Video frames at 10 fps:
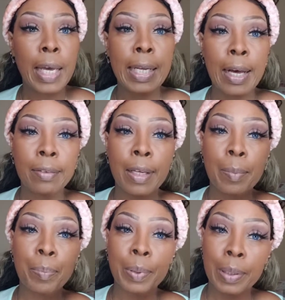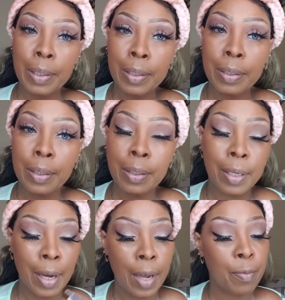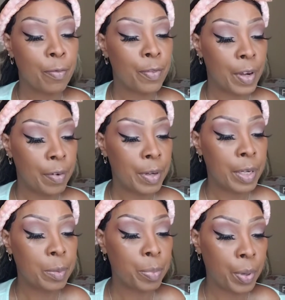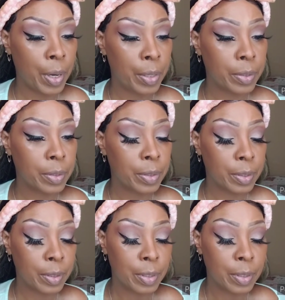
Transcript: and how they blend it. I'm very impressed.